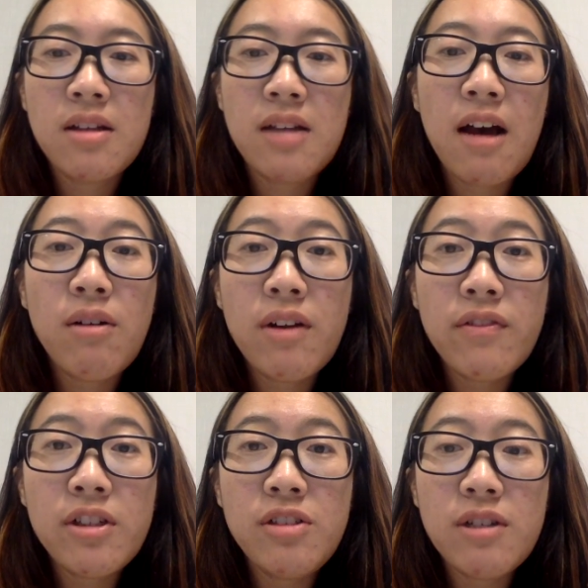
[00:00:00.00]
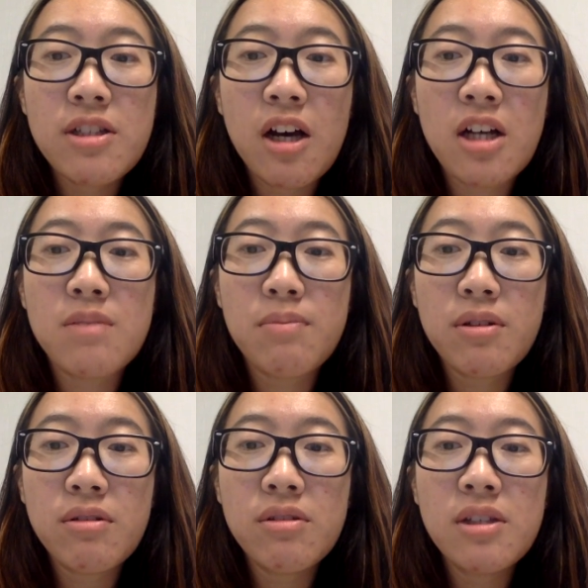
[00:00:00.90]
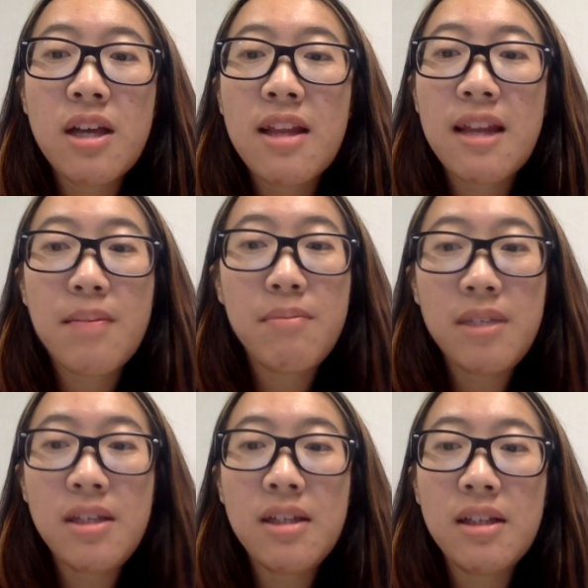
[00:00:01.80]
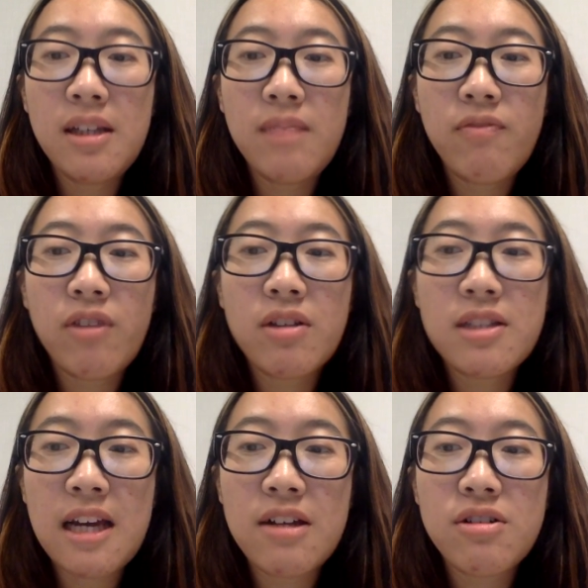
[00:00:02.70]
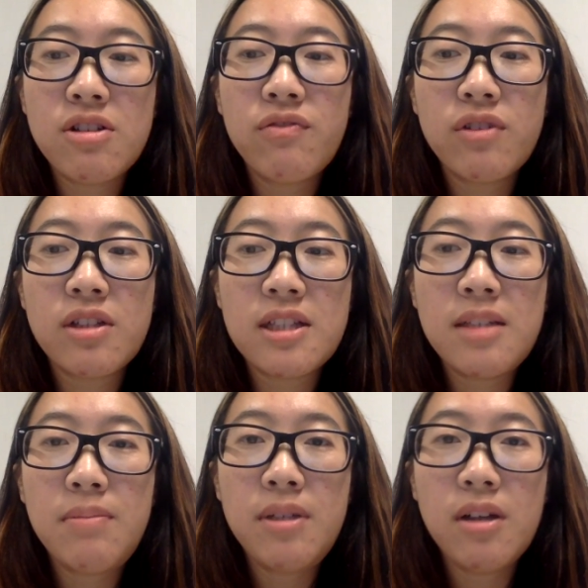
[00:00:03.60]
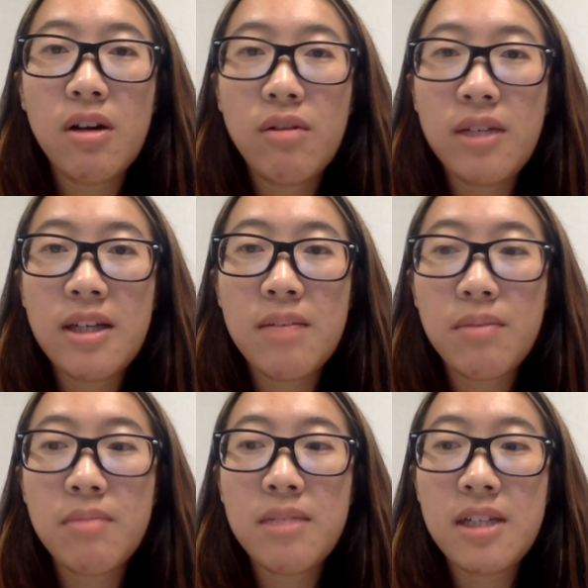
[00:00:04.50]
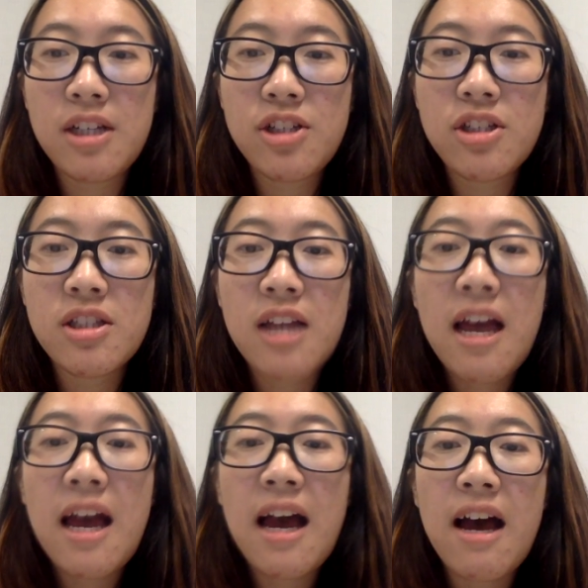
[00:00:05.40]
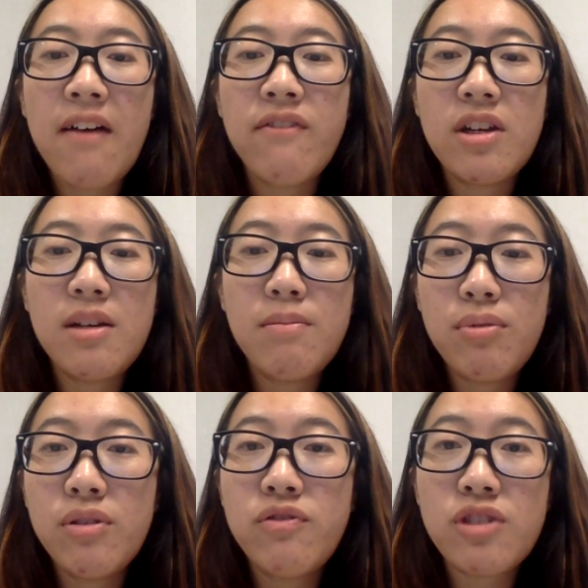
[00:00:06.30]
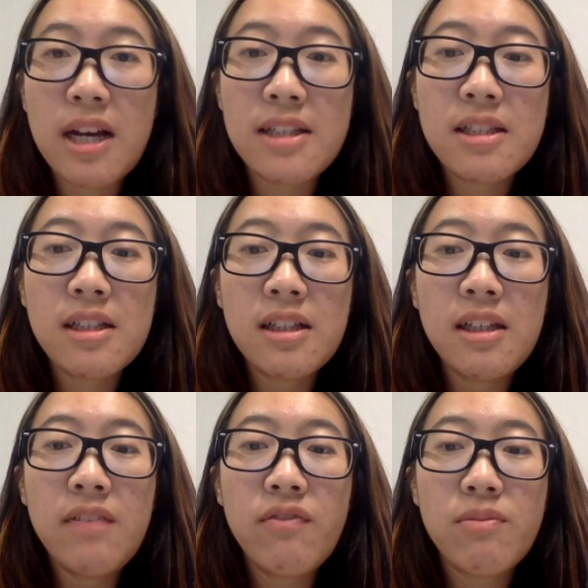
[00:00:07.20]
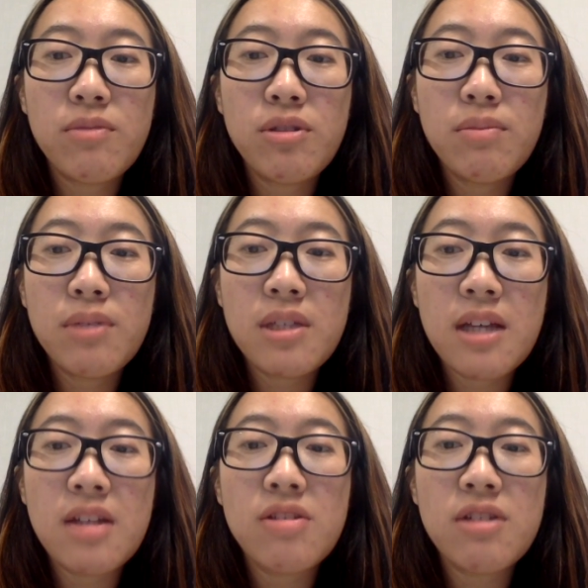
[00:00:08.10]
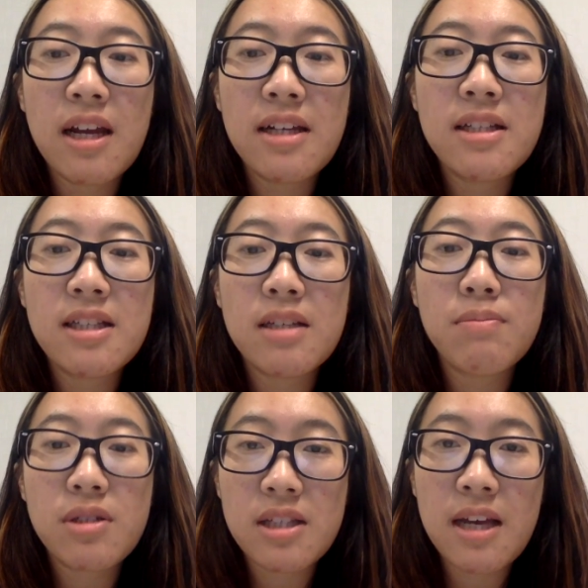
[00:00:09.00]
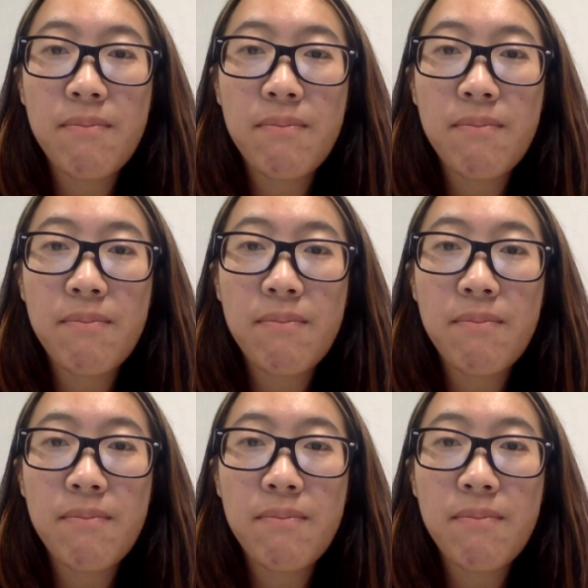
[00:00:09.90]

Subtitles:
However, U.S. hospitals that meet leapfrog standards for the CPOE implementations have improved drastically from 2% to 96%.